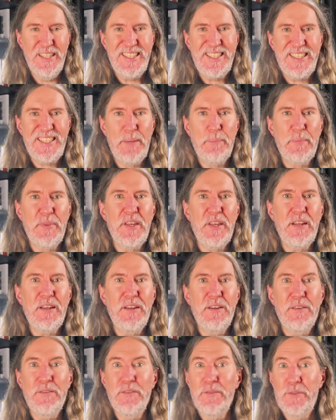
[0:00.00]

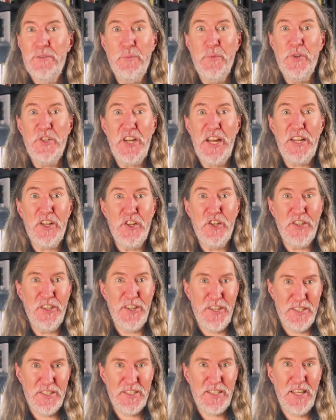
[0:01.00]
something from which I could
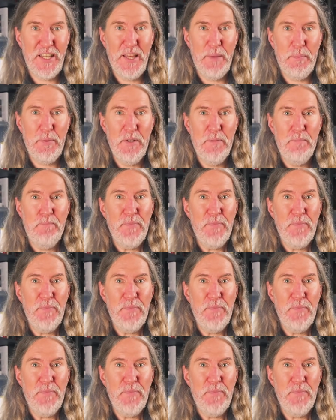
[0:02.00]
not escape.